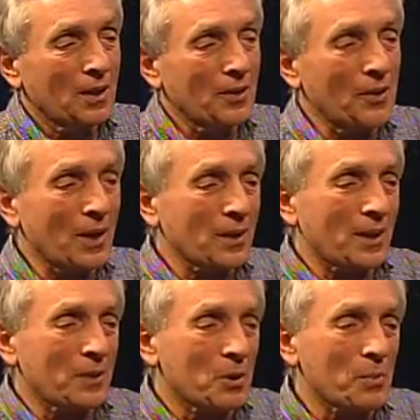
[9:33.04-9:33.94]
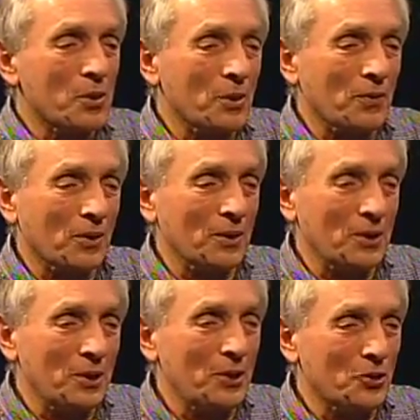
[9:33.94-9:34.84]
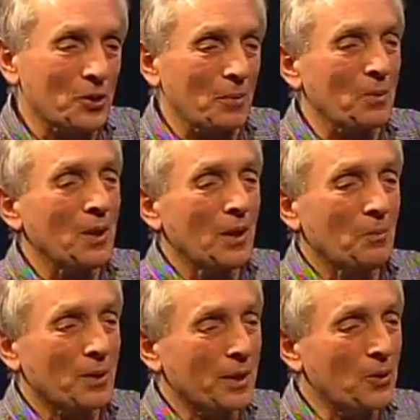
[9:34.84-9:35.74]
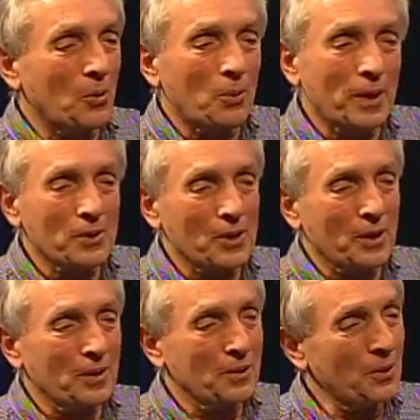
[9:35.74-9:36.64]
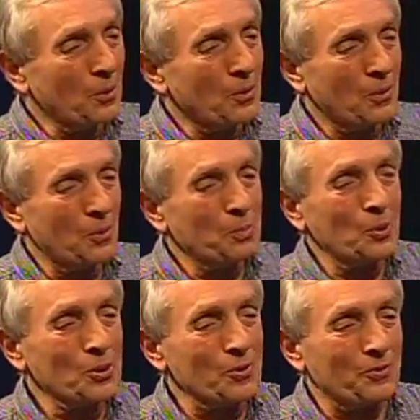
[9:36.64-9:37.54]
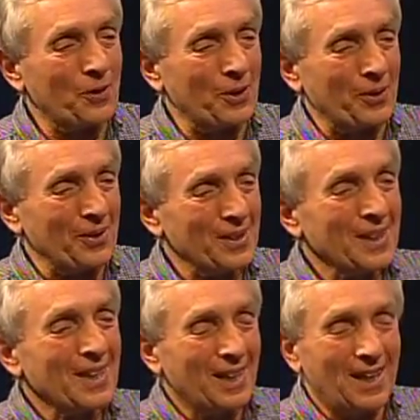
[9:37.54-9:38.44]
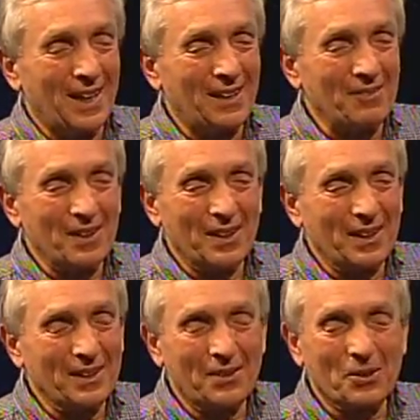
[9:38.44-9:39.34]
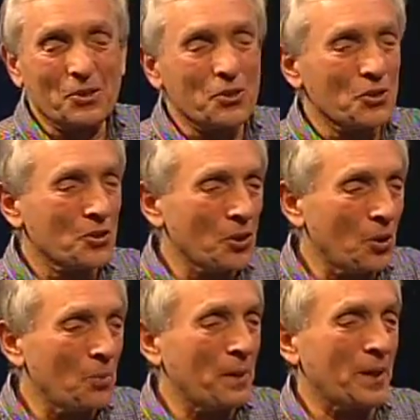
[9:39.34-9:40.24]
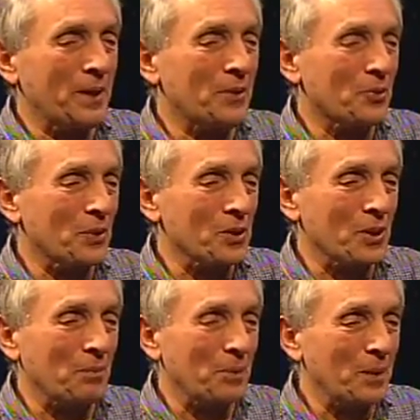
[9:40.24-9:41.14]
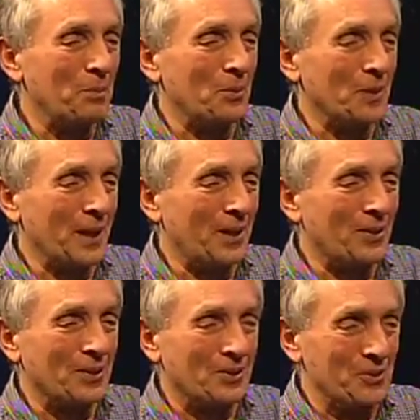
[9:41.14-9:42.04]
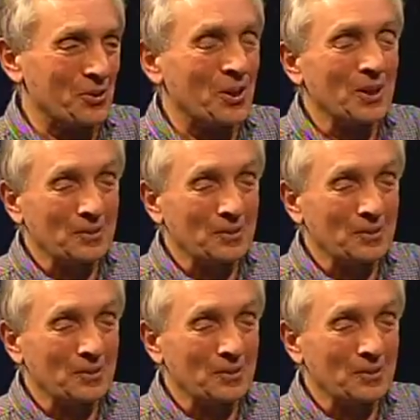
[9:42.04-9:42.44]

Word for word: not that I specifically teach them, but they go away and say, you know, old books are fun. Okay. Uh, All right. And there are so many interesting people, characters.